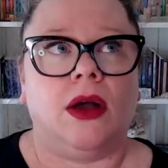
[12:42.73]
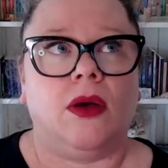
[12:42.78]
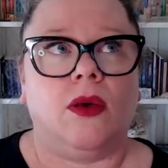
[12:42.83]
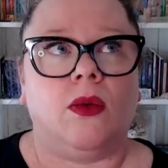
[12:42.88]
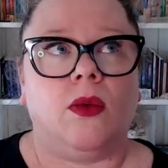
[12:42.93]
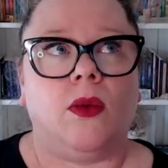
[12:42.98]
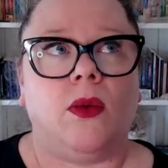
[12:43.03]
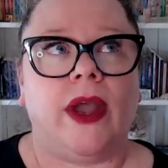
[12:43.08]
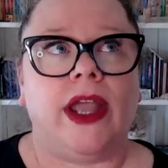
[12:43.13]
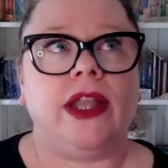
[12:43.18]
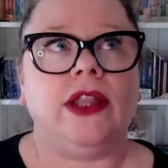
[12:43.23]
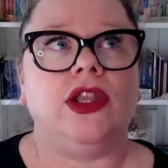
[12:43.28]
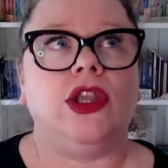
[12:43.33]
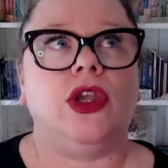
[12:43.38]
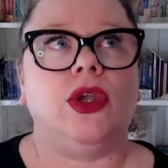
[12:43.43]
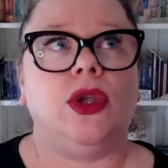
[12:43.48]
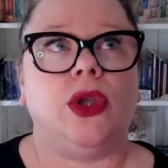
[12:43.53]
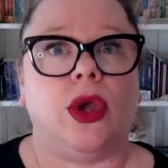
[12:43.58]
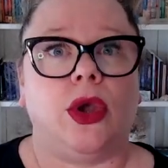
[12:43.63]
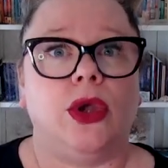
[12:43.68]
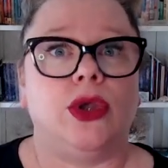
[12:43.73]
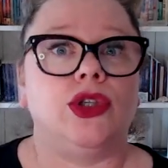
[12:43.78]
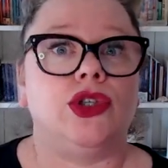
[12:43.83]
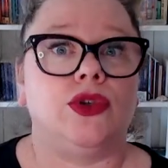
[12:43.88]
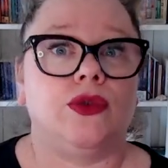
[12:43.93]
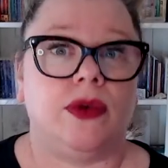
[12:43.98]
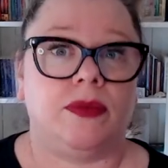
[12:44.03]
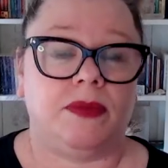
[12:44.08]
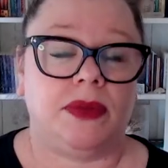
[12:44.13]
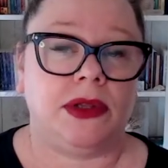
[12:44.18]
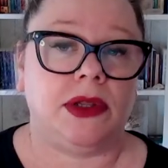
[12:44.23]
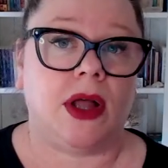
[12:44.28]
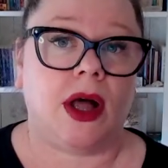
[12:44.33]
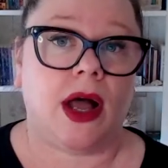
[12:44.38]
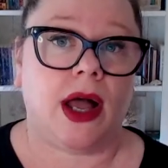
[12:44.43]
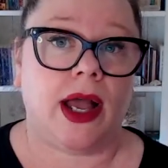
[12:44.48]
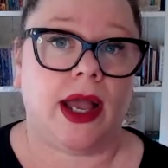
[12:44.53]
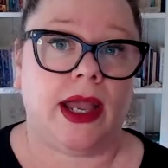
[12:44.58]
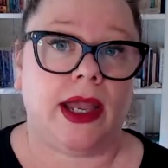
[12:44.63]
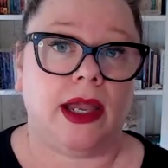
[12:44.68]
When you go to
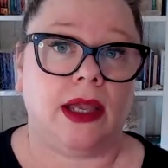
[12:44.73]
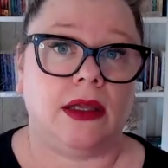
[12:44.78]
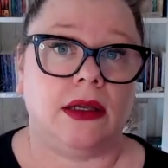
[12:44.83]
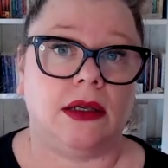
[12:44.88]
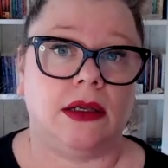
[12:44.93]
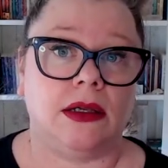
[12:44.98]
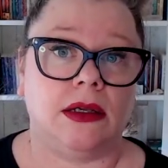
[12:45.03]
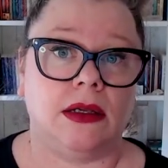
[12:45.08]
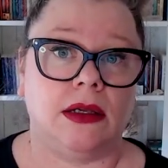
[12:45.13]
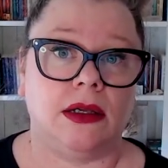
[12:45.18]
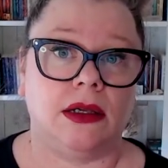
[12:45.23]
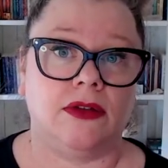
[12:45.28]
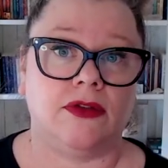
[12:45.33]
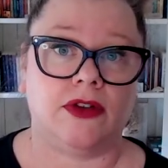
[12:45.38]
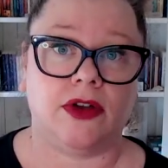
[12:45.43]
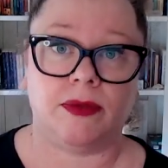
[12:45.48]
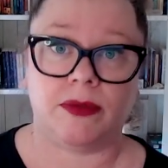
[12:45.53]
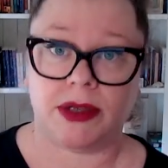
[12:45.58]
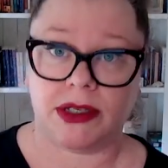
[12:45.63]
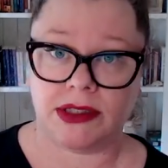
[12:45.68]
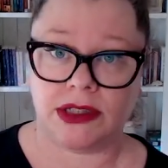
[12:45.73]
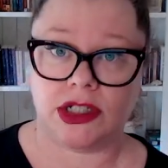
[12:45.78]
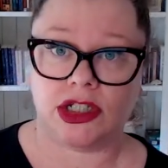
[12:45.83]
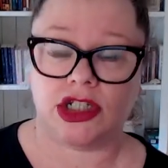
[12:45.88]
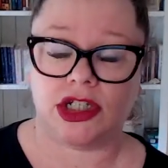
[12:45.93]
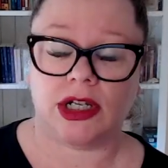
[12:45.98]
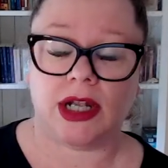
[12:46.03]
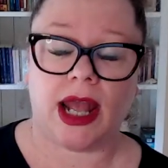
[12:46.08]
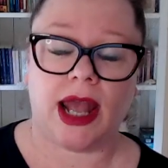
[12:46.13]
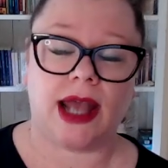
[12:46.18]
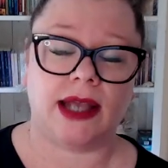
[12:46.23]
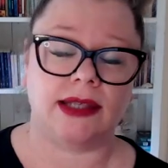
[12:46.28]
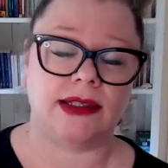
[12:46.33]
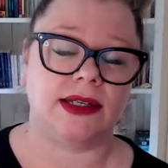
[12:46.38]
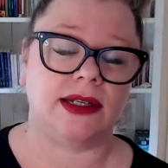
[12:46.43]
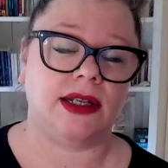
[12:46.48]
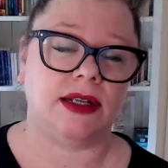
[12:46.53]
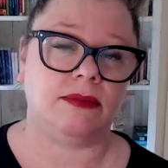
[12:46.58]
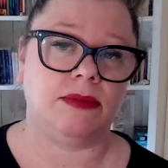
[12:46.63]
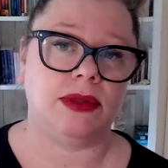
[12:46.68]
apply for a position as
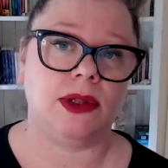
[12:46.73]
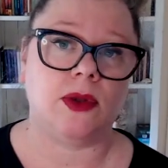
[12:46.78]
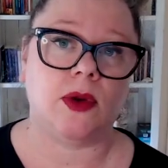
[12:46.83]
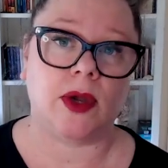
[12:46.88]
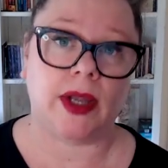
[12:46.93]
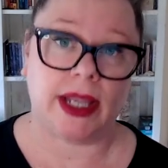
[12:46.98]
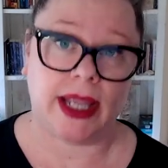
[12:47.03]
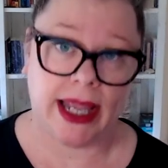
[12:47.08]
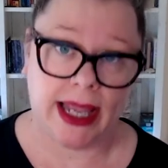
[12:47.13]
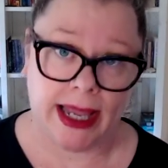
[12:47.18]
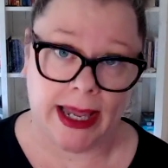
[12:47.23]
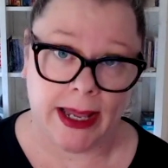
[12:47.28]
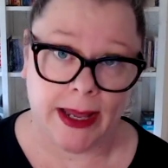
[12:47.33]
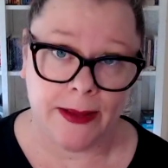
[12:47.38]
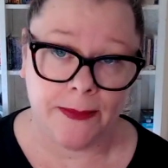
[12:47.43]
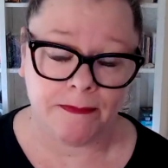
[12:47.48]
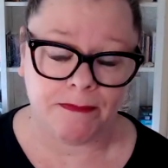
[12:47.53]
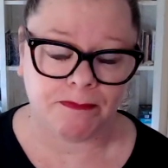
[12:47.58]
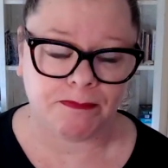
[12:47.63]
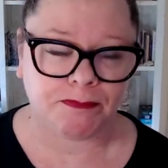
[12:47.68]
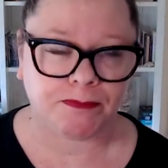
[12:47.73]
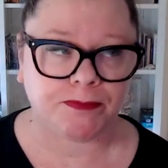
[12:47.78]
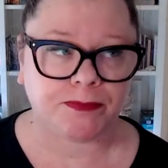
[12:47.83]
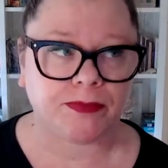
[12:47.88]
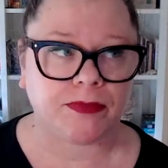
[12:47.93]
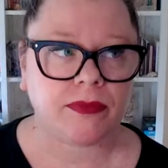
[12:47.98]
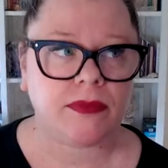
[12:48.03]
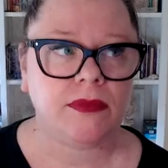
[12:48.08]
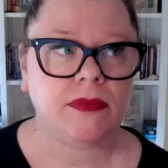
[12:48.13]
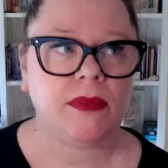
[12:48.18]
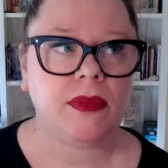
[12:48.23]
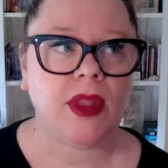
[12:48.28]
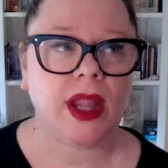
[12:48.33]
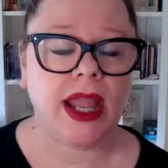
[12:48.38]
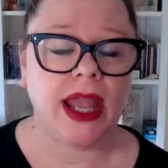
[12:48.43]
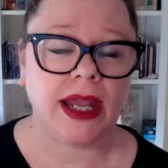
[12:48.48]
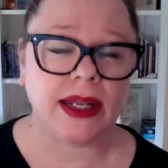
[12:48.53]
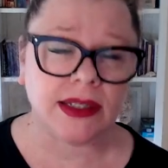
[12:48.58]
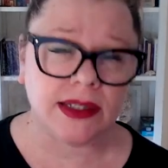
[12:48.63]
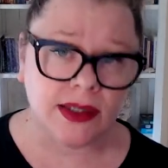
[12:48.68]
an employee,
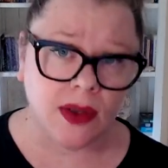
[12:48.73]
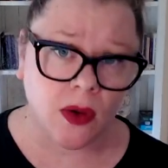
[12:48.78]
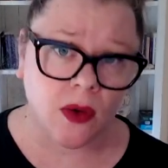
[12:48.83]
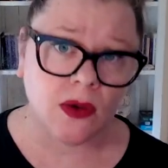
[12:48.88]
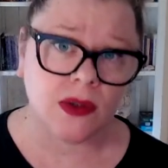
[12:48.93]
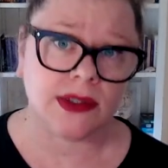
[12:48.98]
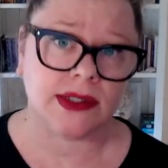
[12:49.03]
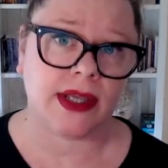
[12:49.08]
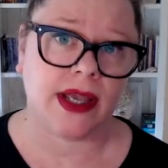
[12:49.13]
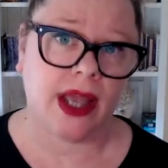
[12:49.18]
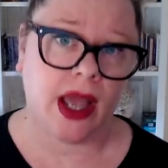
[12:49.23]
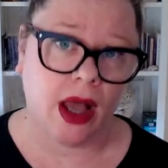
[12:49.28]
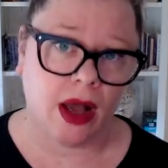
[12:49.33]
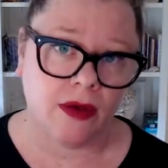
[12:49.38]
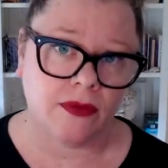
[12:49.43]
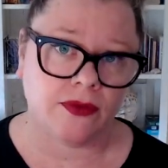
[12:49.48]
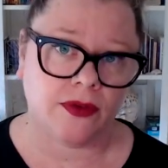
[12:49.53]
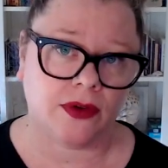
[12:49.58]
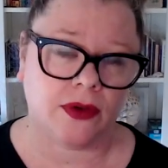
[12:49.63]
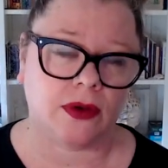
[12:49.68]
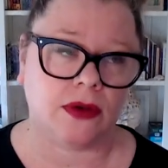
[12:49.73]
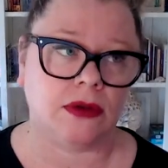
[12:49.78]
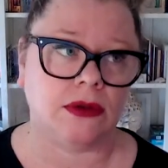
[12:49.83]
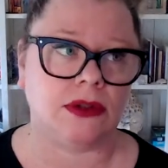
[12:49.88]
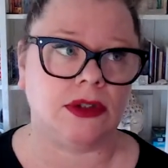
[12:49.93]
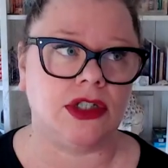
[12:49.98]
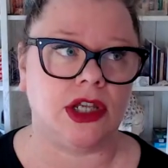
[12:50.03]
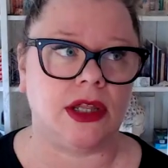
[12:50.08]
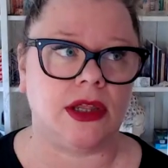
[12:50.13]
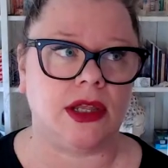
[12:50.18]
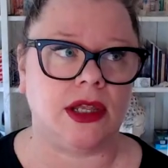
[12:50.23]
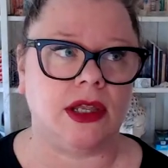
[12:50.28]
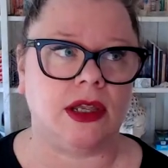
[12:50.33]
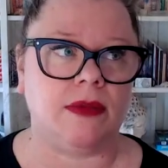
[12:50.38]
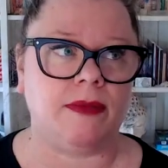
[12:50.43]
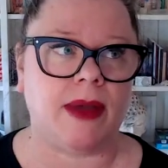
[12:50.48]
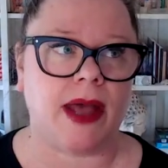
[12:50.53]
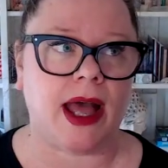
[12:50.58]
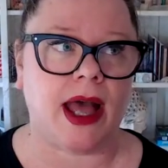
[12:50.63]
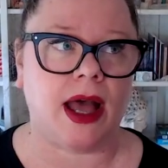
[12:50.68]
it's also helpful to think
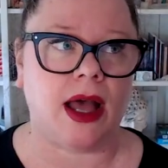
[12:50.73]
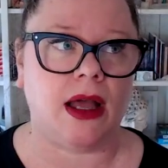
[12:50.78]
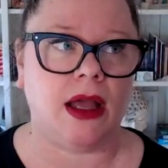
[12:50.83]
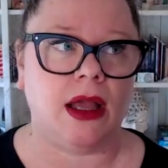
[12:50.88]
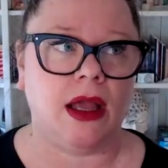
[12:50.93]
about